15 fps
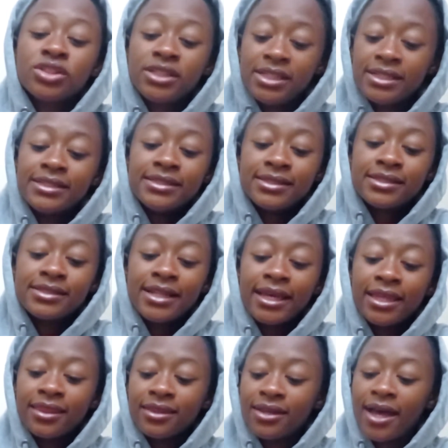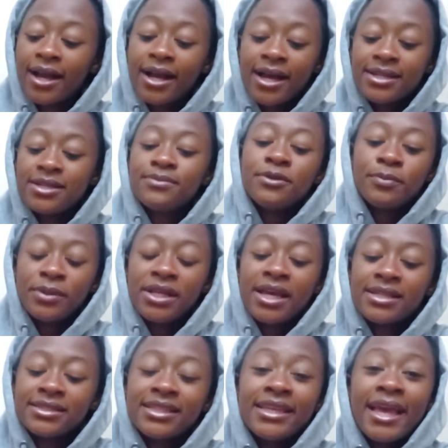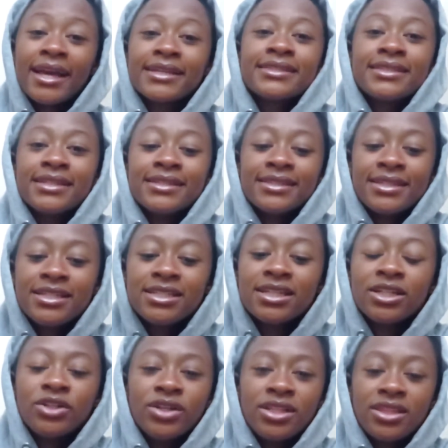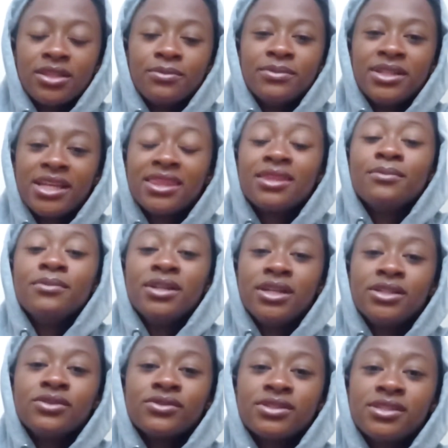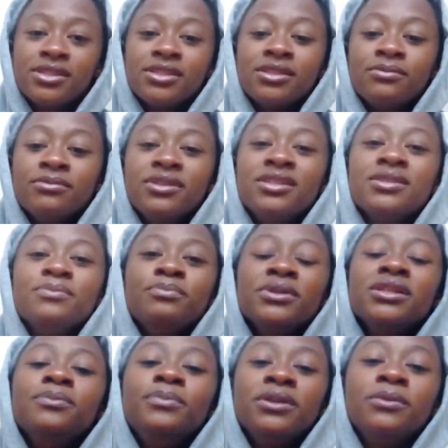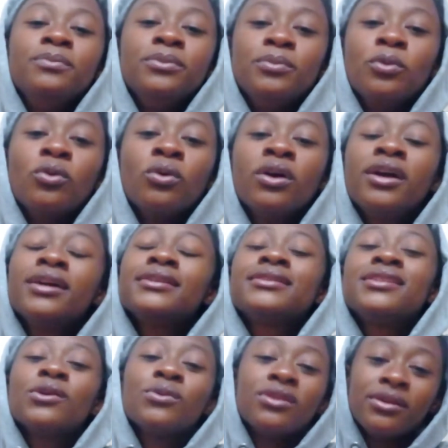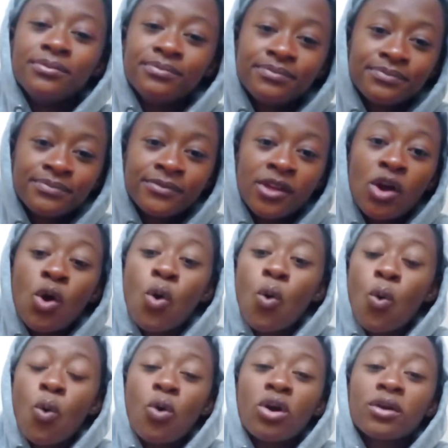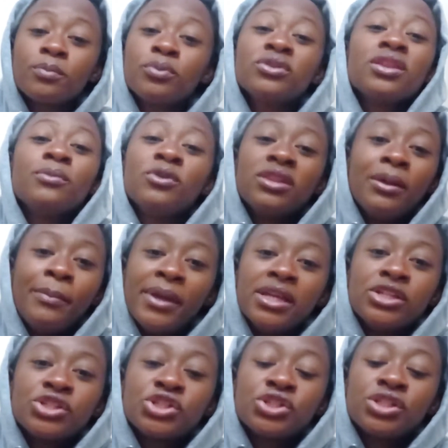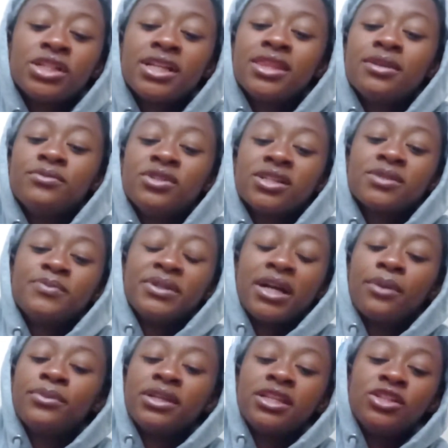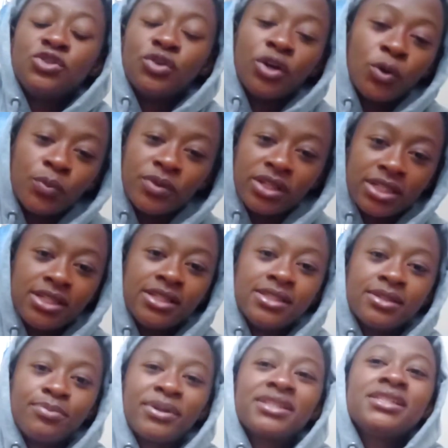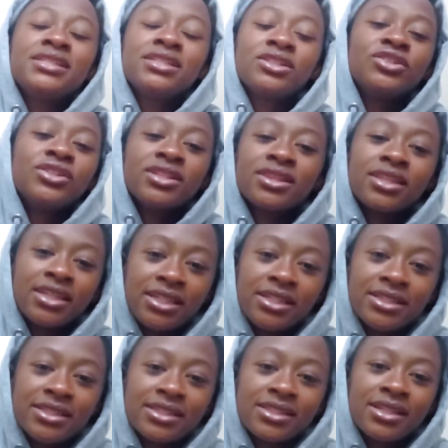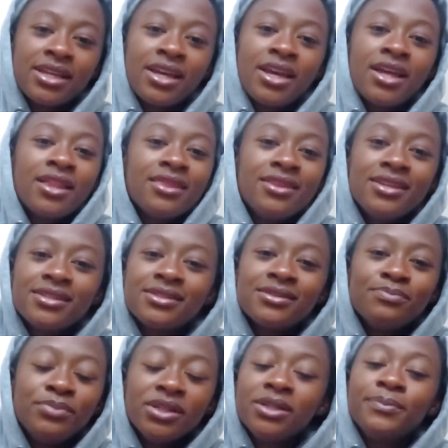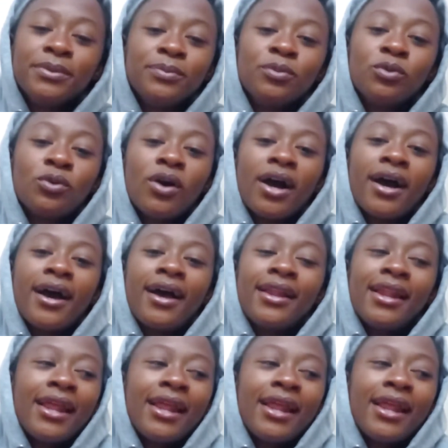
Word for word: kids, like the academy players, the youngsters, integrate them, let them learn your system. These big, big people, sell them or put them on the bench, let them just be coming in to help the kids, but integrate the kids. These big people